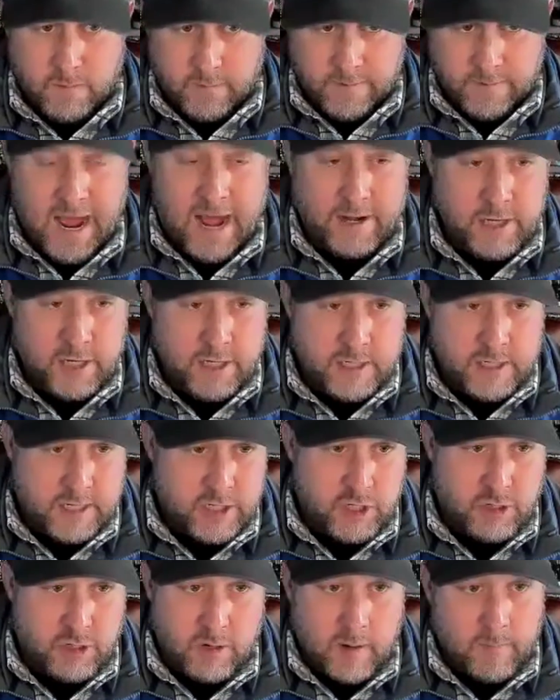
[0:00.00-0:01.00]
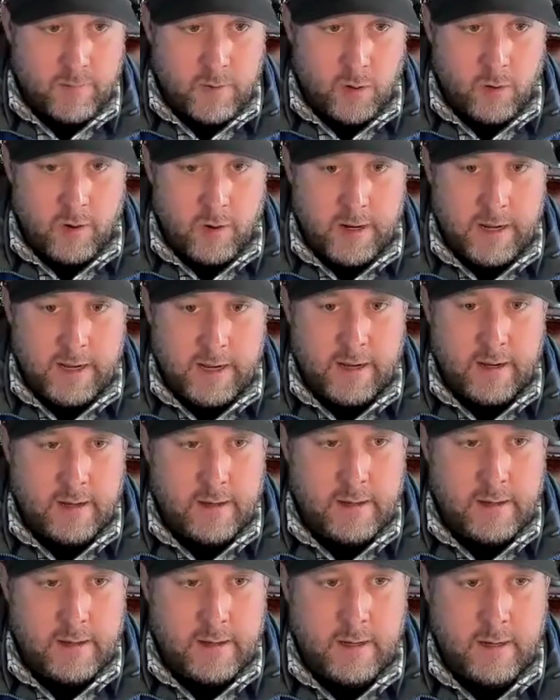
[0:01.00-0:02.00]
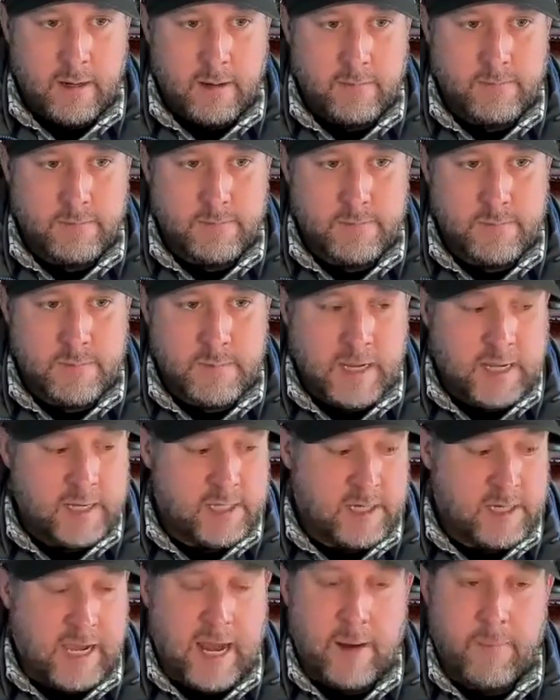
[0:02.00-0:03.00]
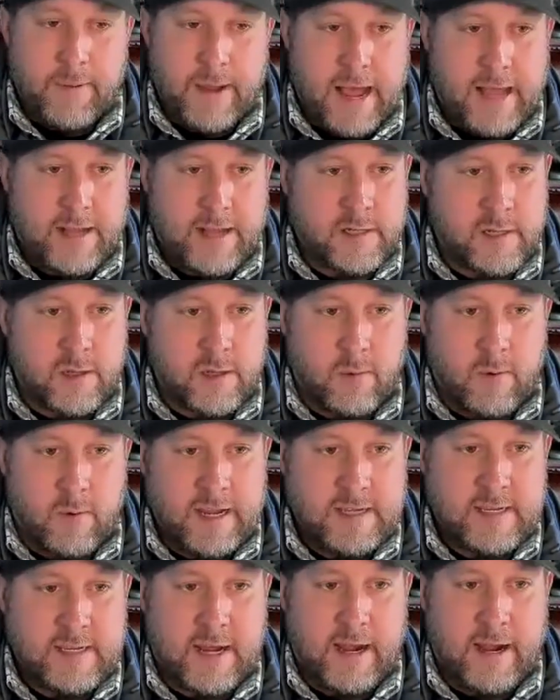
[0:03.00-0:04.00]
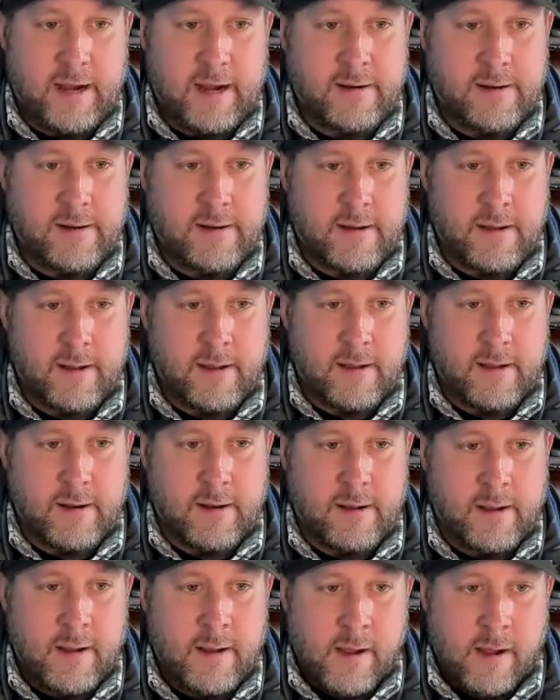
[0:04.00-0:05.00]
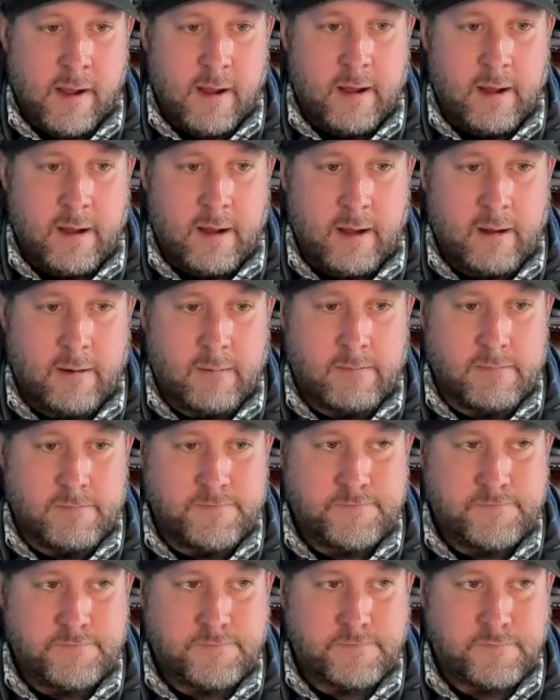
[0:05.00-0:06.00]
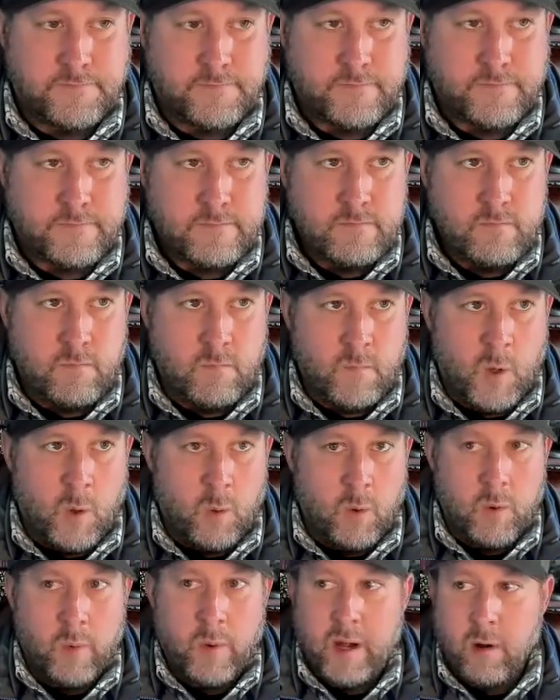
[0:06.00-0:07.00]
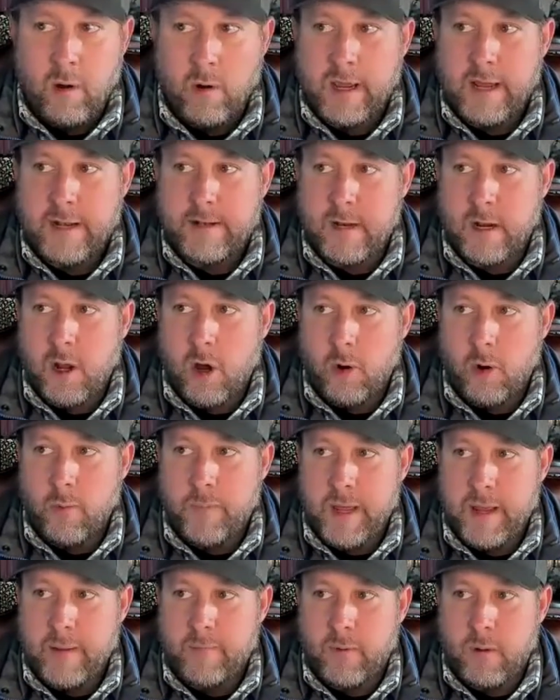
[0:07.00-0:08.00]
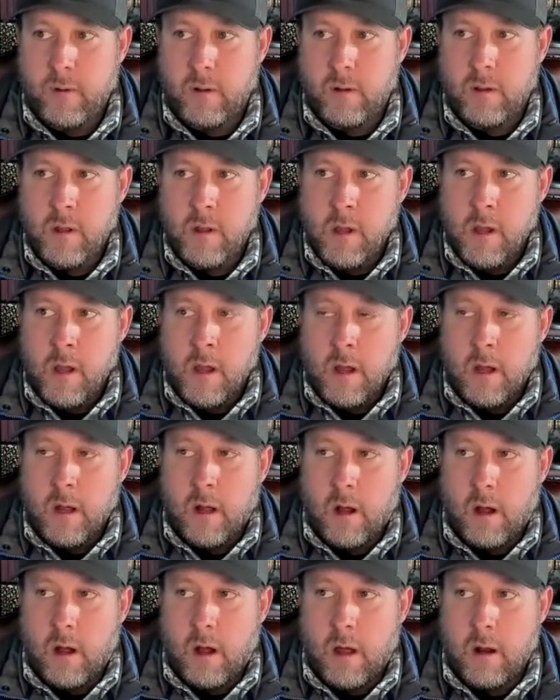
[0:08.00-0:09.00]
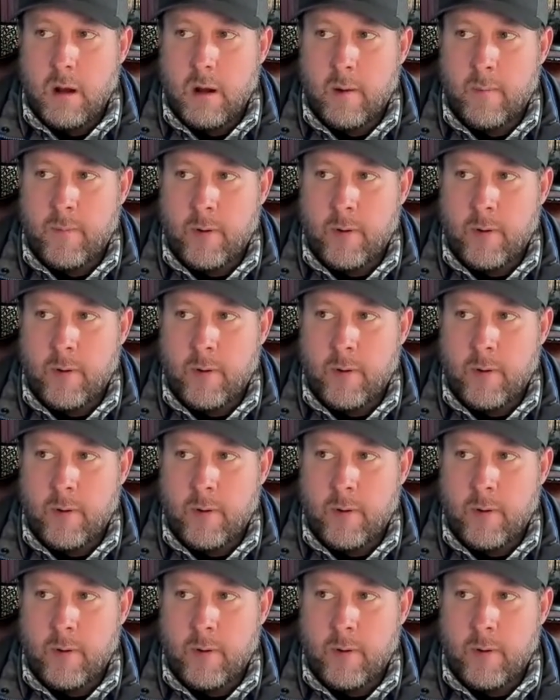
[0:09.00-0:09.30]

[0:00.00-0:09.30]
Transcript: not just as your employee, gets kind of passed to the wayside. And when we don't get to know people on